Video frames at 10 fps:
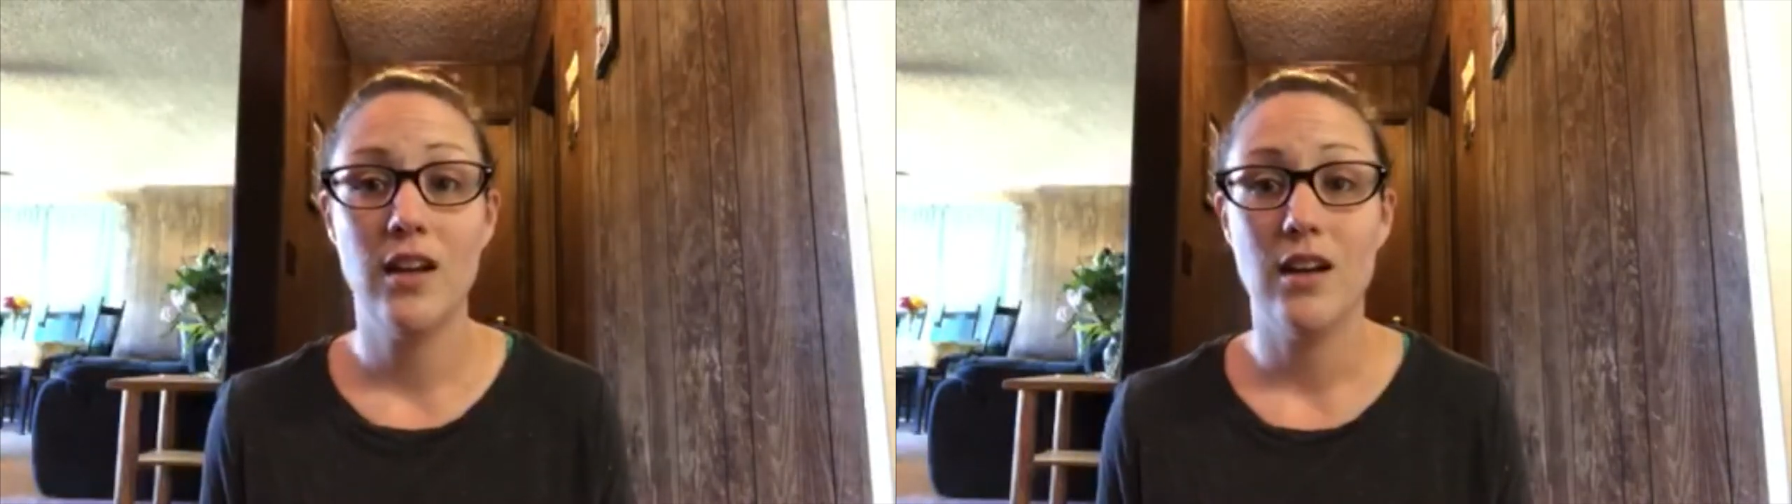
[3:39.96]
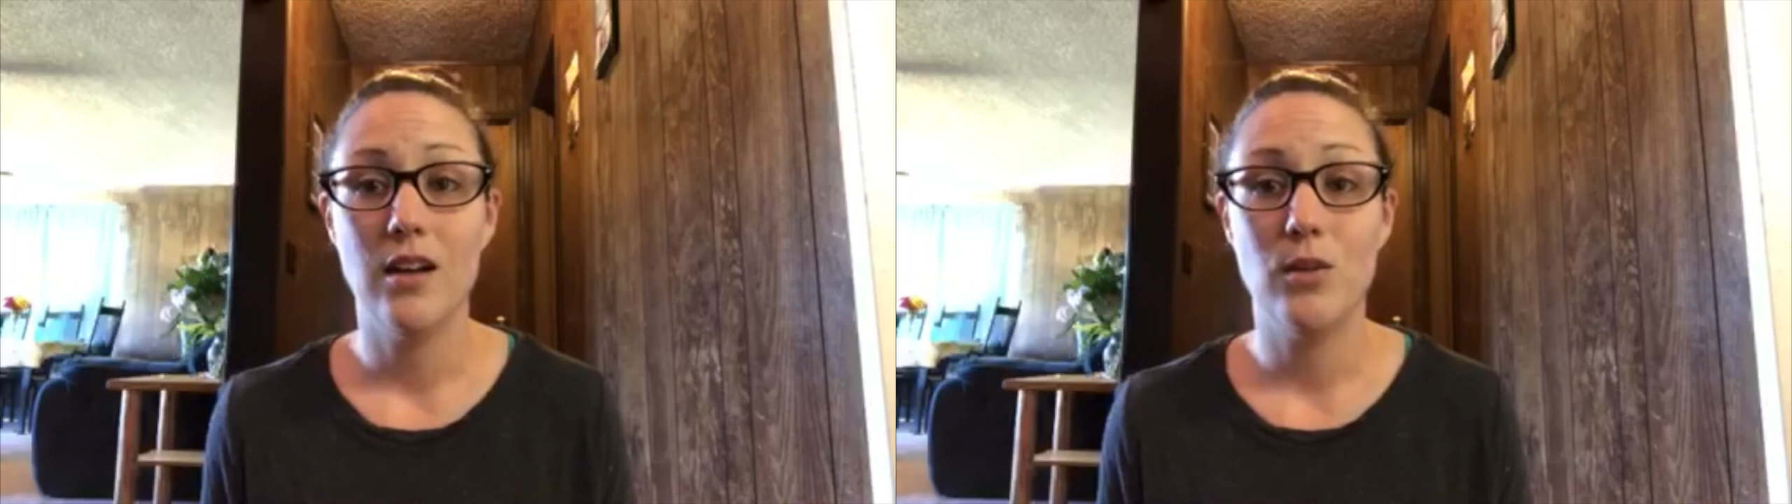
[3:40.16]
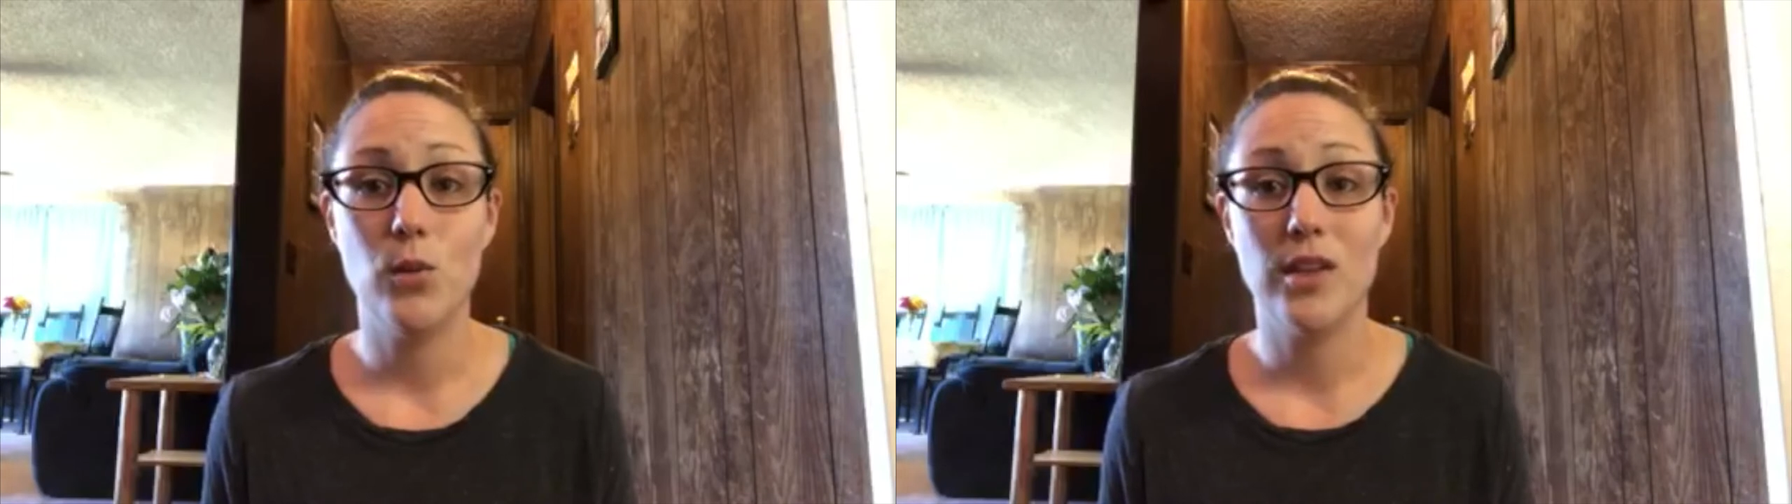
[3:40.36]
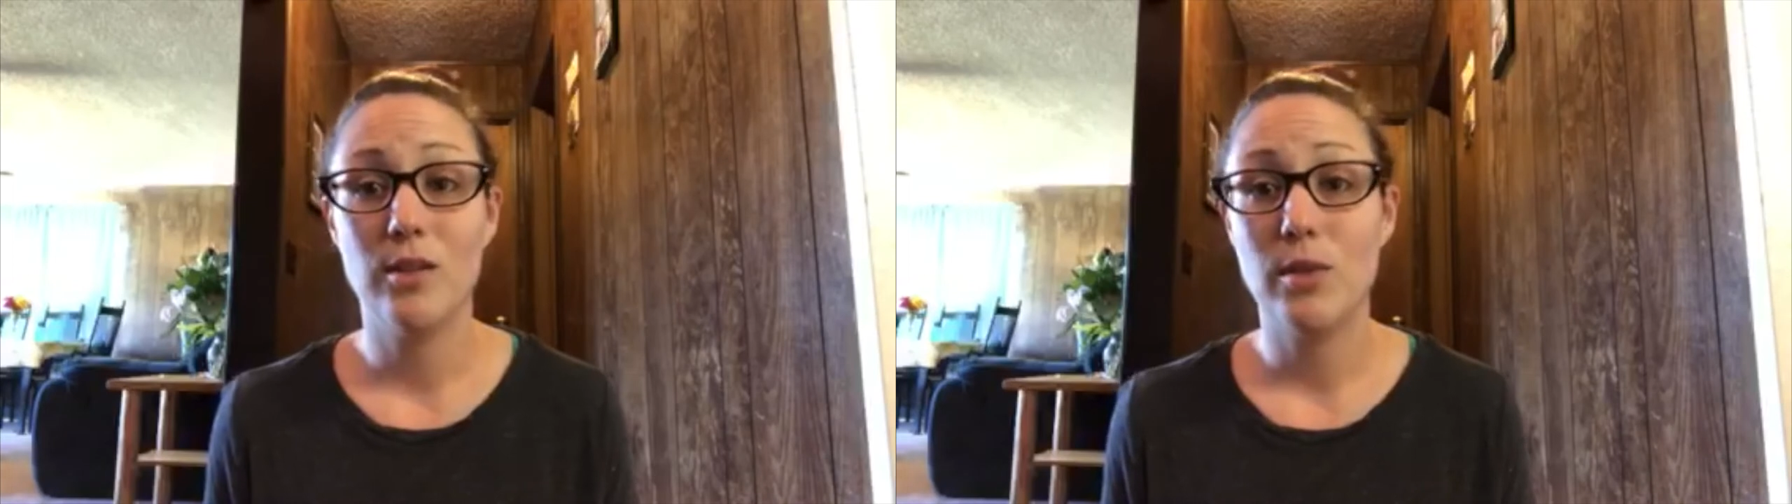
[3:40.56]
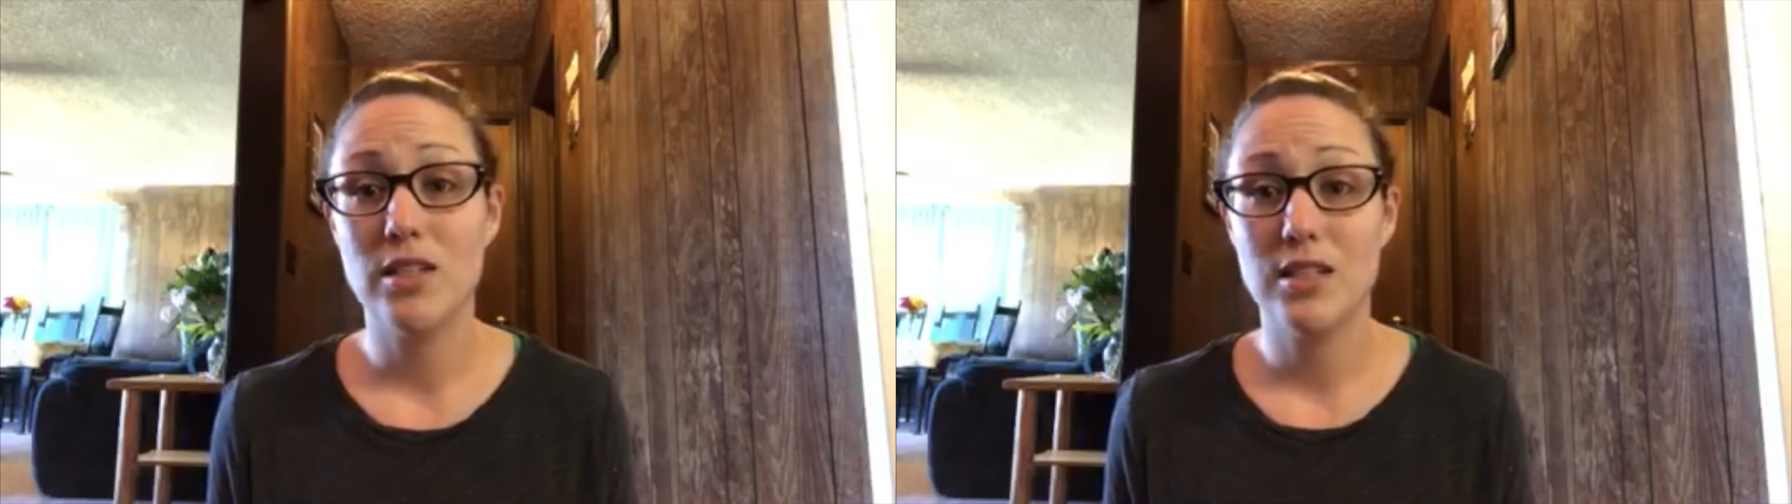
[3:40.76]
One of
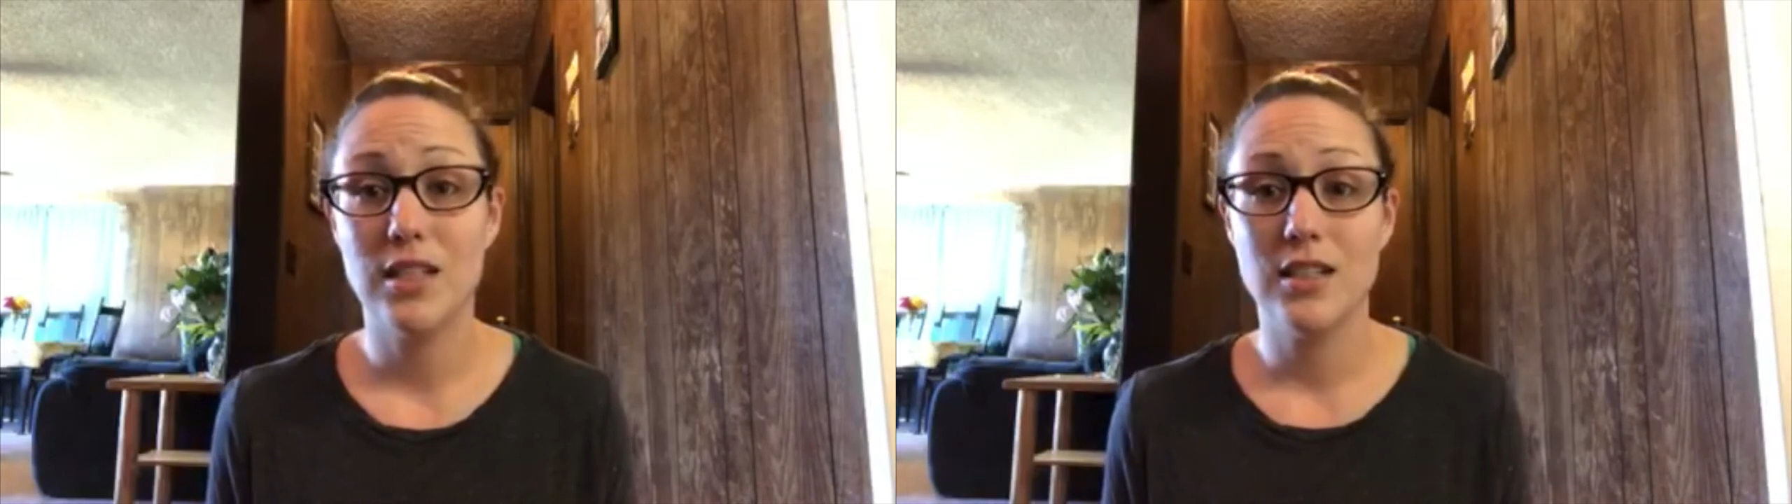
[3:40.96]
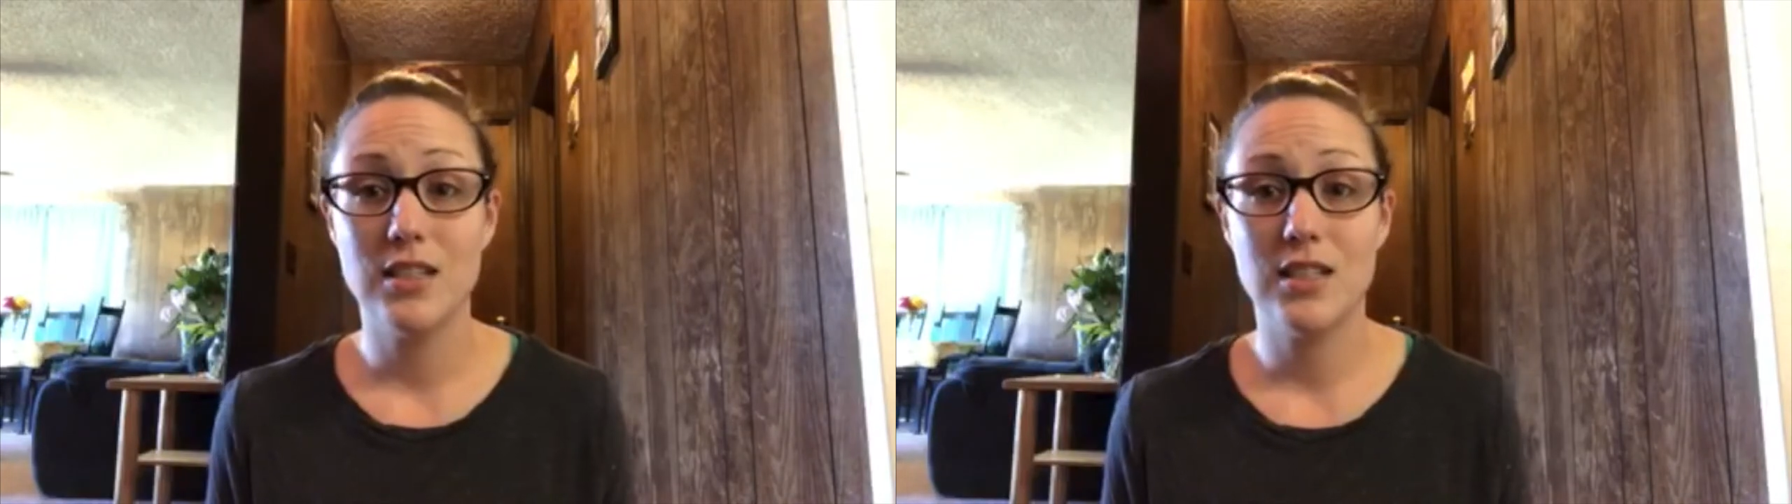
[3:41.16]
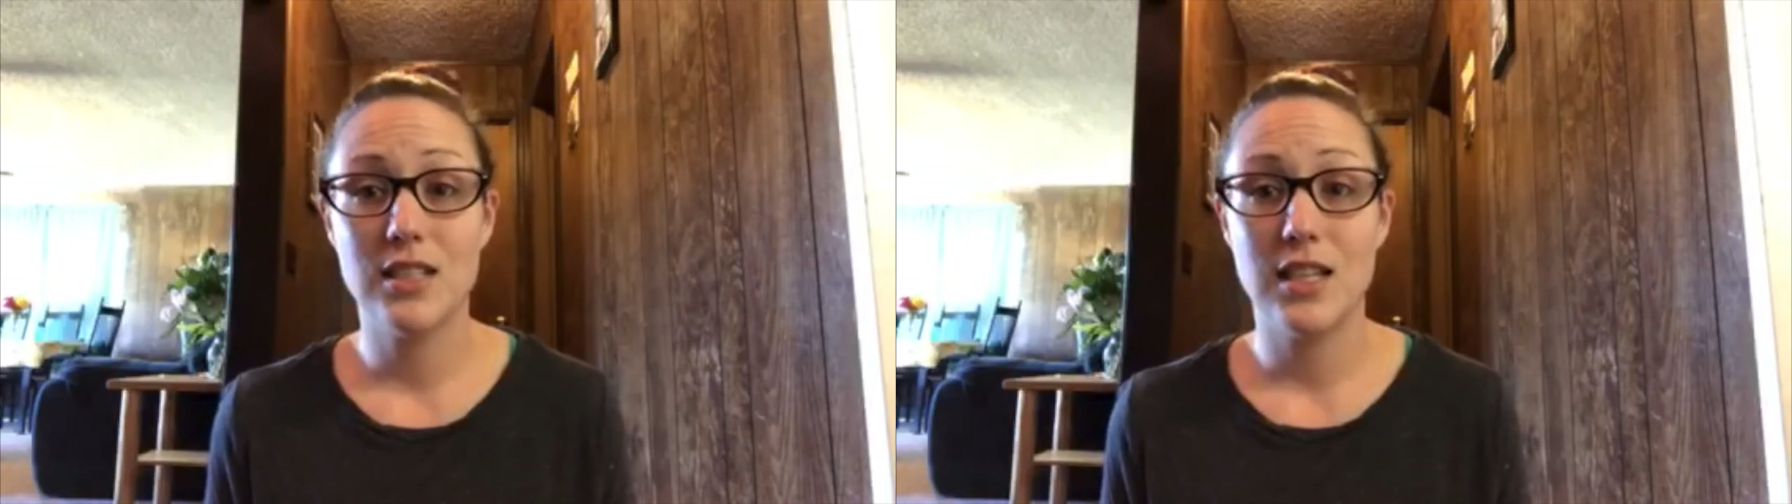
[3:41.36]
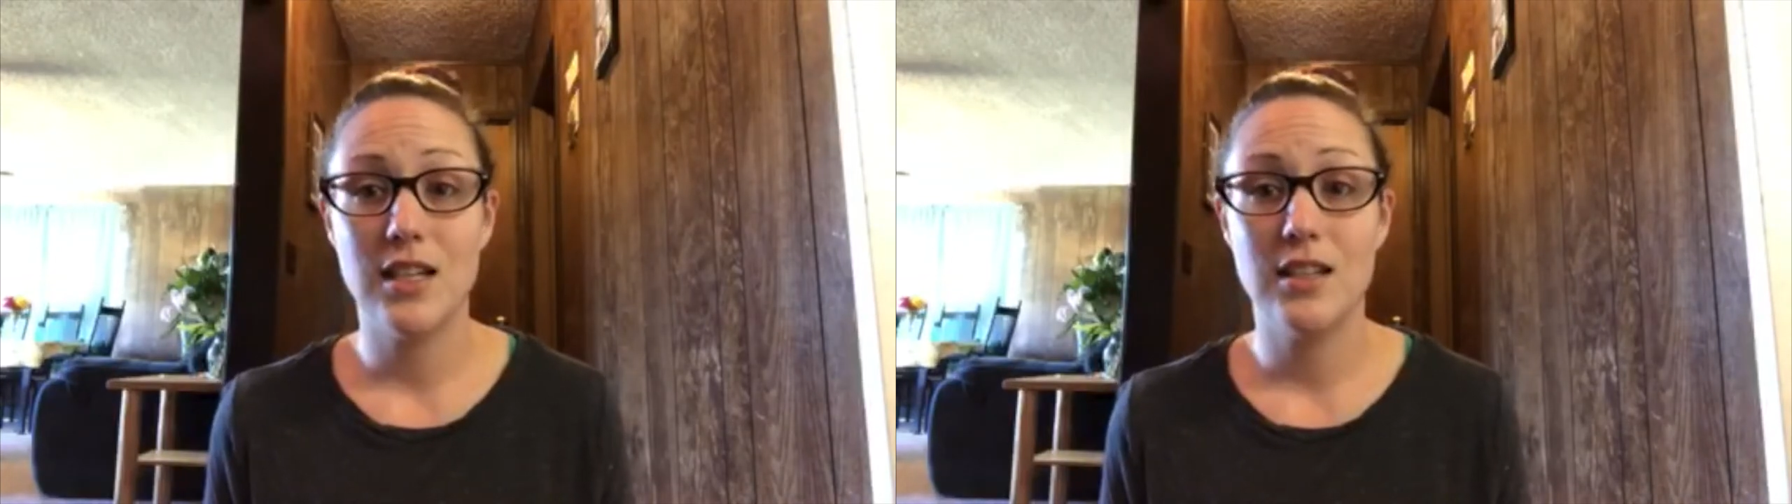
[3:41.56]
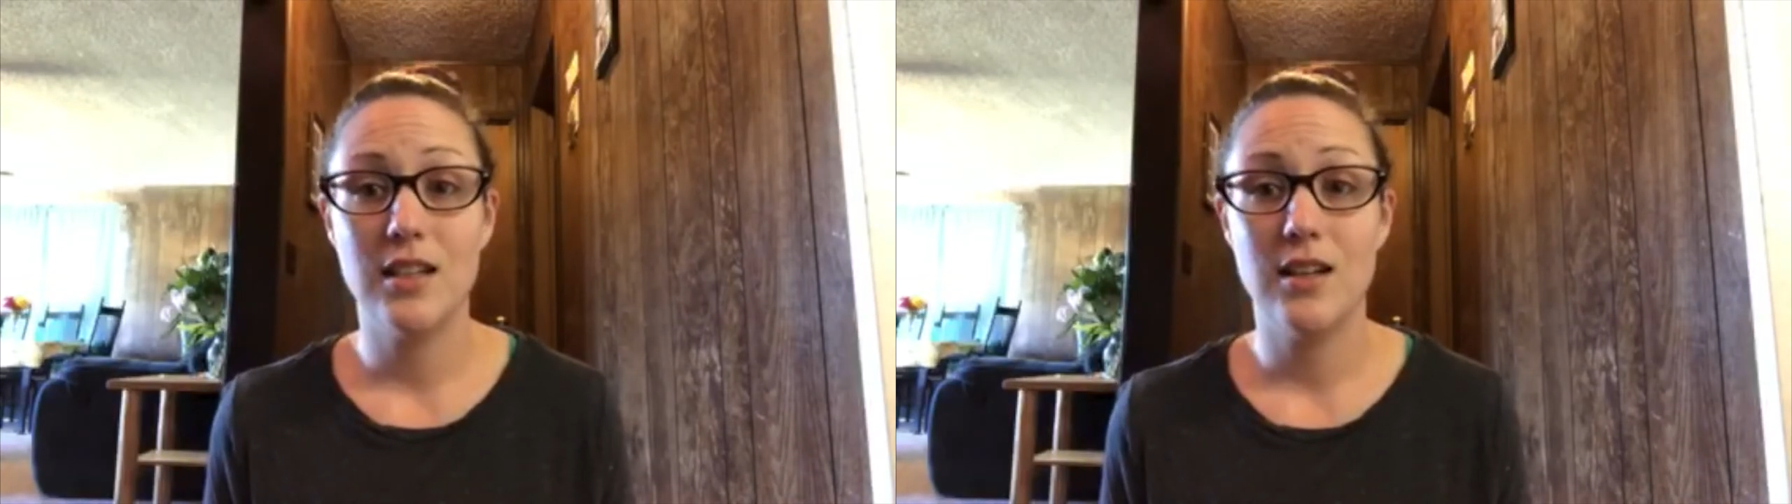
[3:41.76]
the best things is
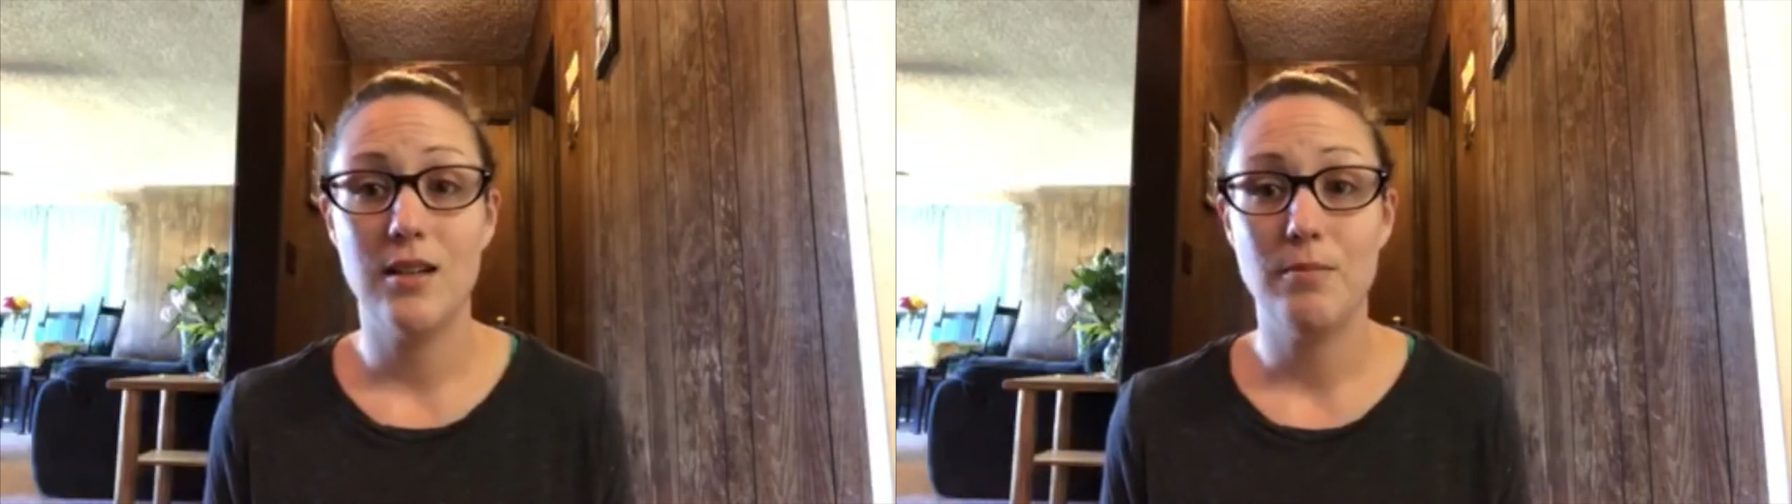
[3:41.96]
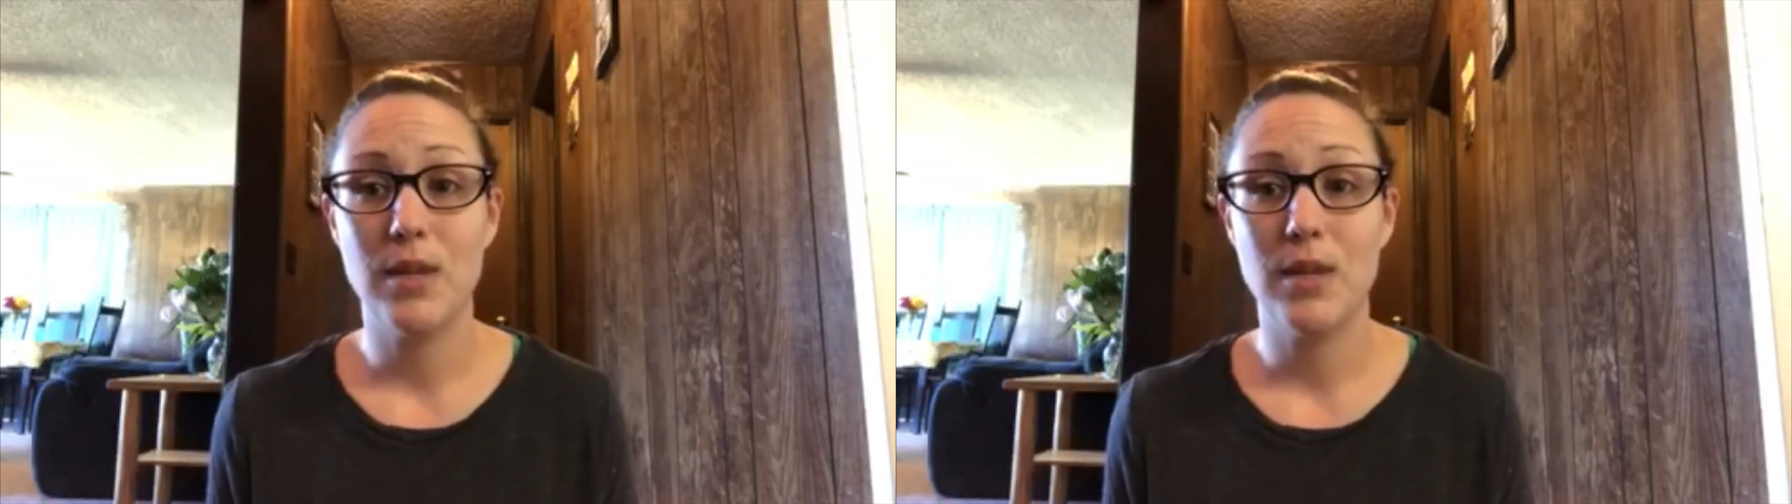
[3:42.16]
that